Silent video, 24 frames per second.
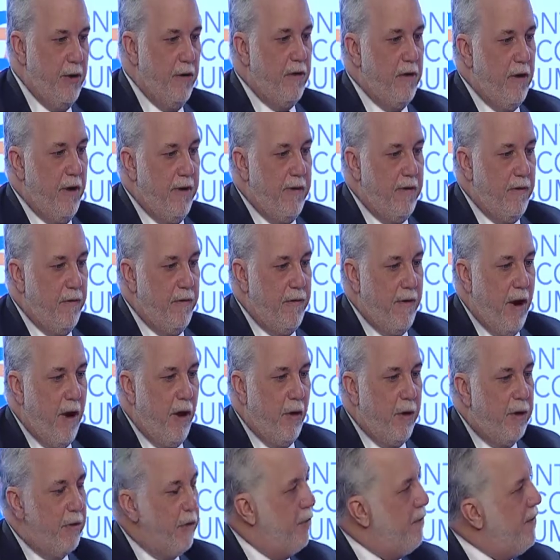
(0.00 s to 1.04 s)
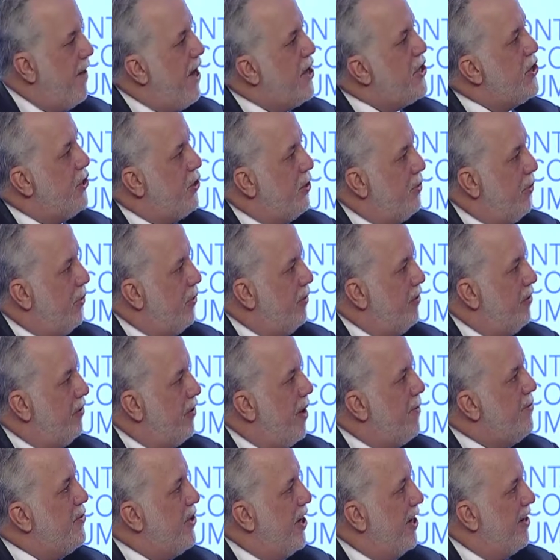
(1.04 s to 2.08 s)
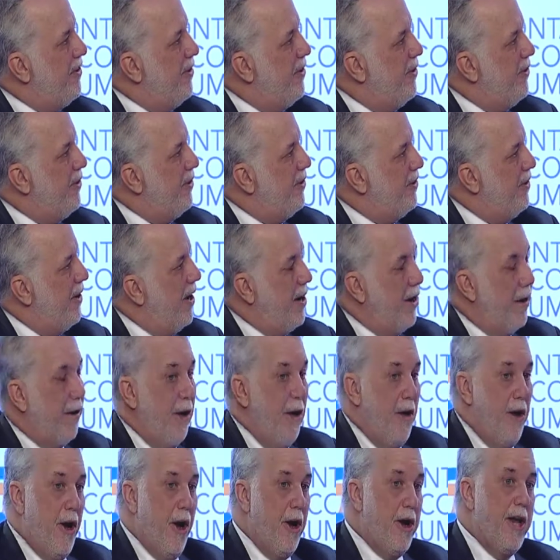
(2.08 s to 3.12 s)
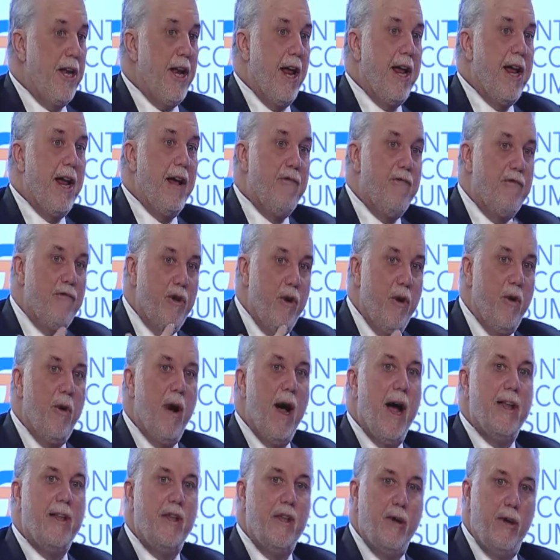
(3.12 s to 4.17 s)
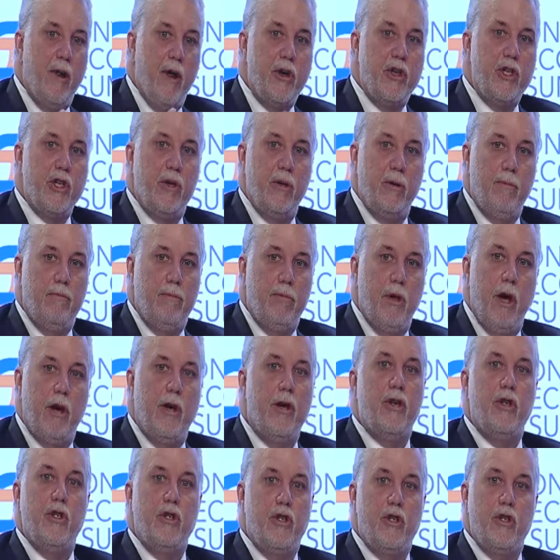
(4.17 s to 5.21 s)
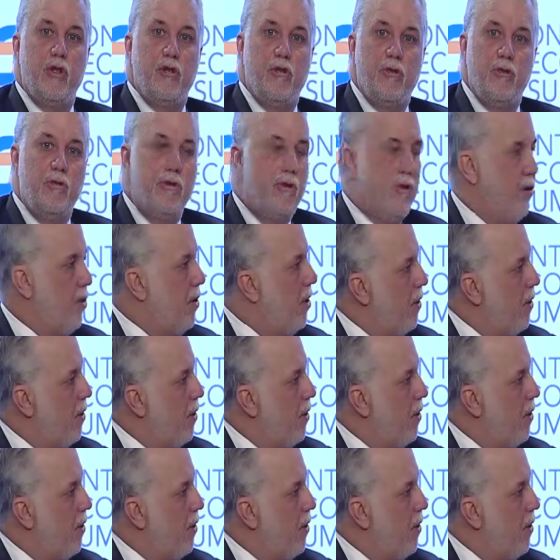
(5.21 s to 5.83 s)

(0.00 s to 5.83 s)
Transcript: know, it's, it's a, always a fashionable subject. You know, it, and uh, again, I have no ideological blockage, you know,